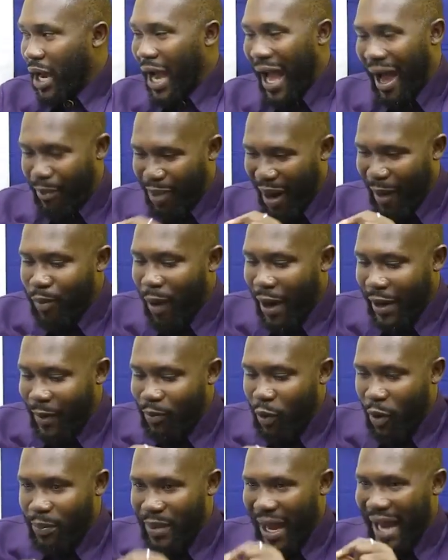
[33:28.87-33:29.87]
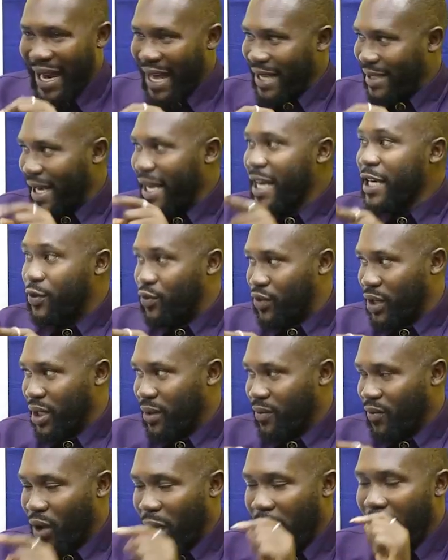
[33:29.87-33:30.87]
Abrabo Yebobia, there is a history.
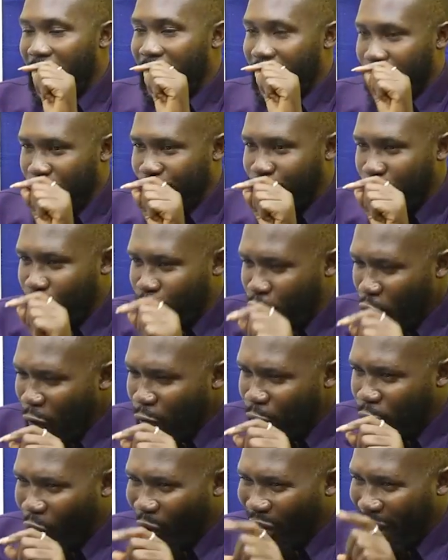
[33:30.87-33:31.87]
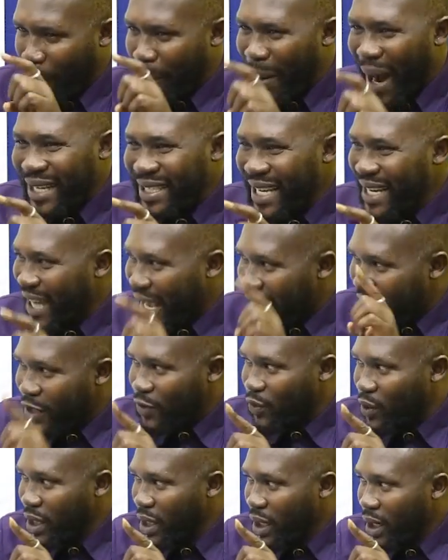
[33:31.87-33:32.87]
If you don't follow the pattern in the
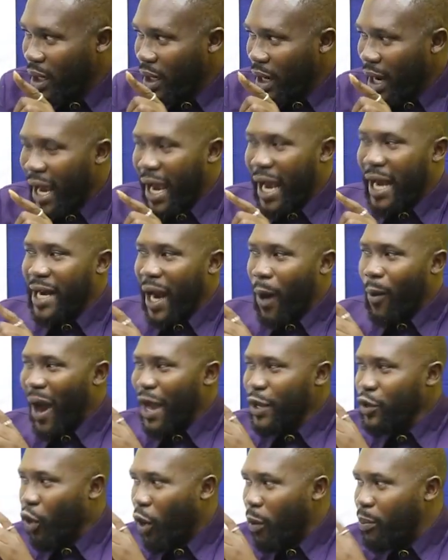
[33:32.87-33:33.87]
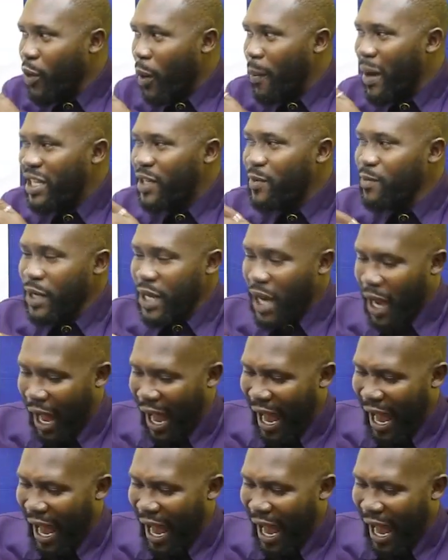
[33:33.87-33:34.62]
history, now I know be to me.